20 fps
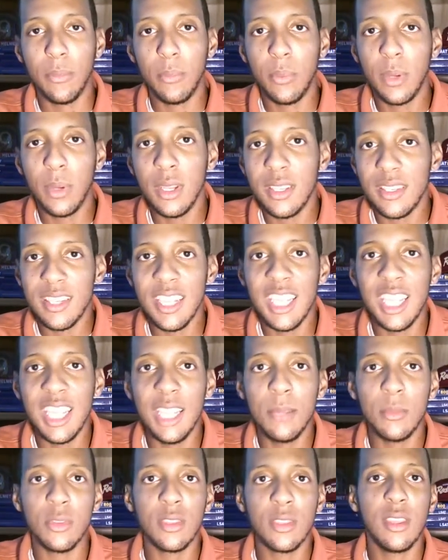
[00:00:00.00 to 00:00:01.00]
Put
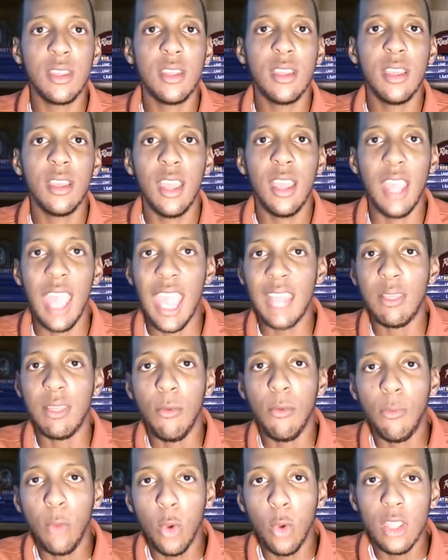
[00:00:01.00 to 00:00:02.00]
teams at
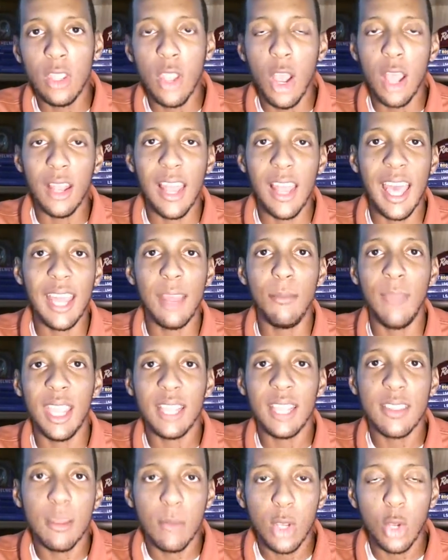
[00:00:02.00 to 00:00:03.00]
the 4-yard line and
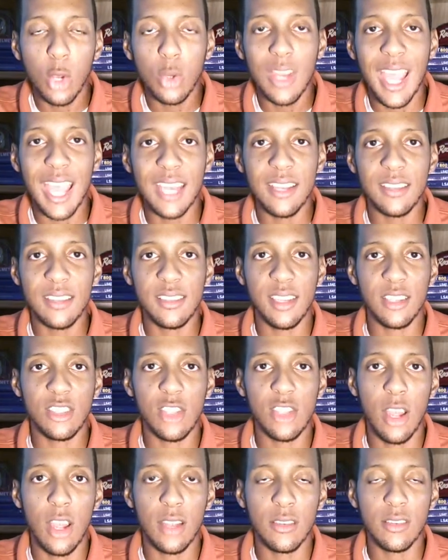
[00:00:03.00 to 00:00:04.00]
make them go
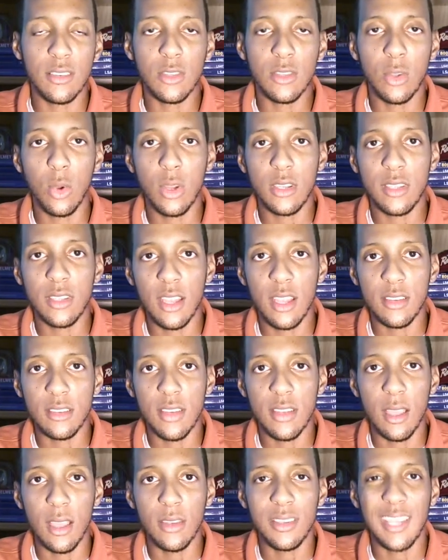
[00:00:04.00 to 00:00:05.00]
96 yards to score a
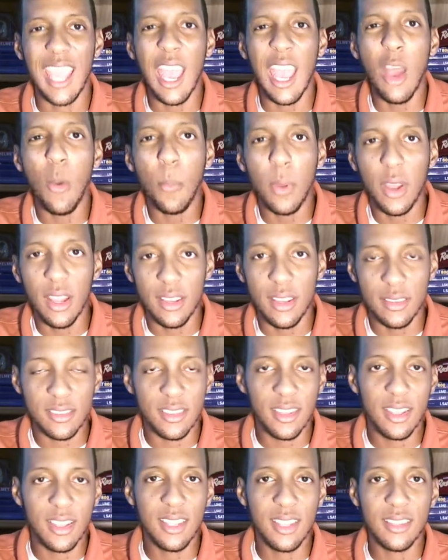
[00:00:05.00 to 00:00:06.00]
touchdown. Down
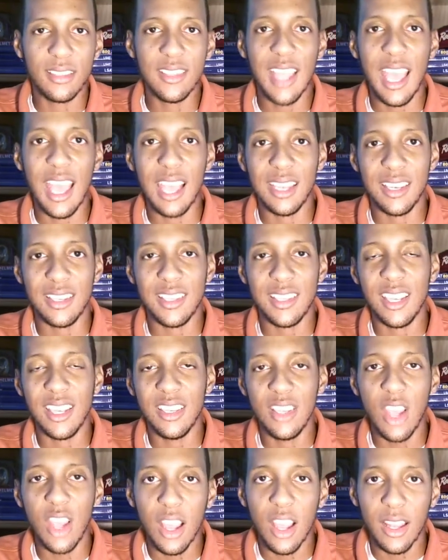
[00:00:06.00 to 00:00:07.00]
punts inside the
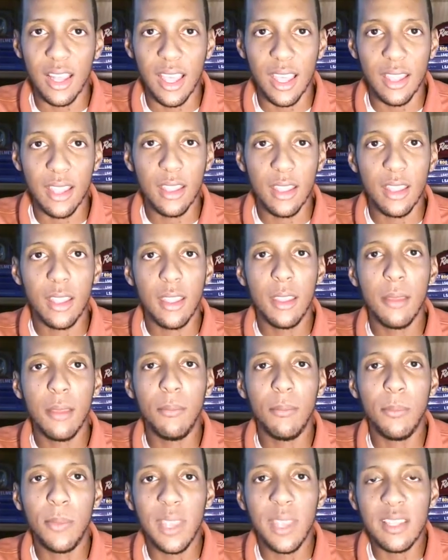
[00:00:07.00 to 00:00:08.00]
10-yard line.
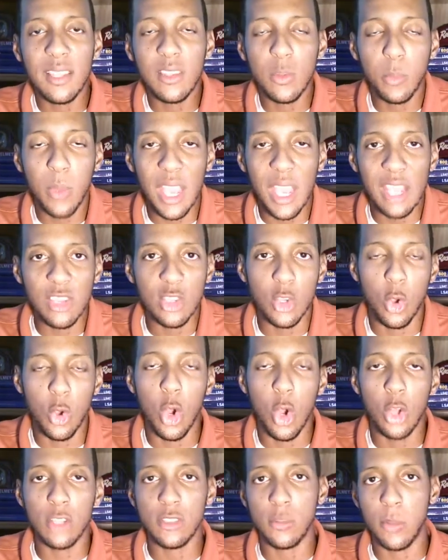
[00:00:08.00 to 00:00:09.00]
Be
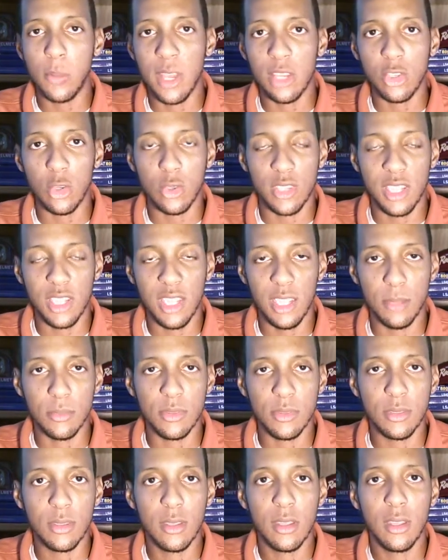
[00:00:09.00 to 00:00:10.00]
special on special
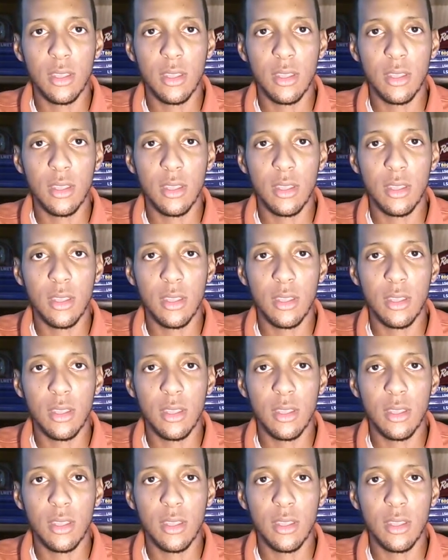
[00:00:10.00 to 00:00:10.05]
teams.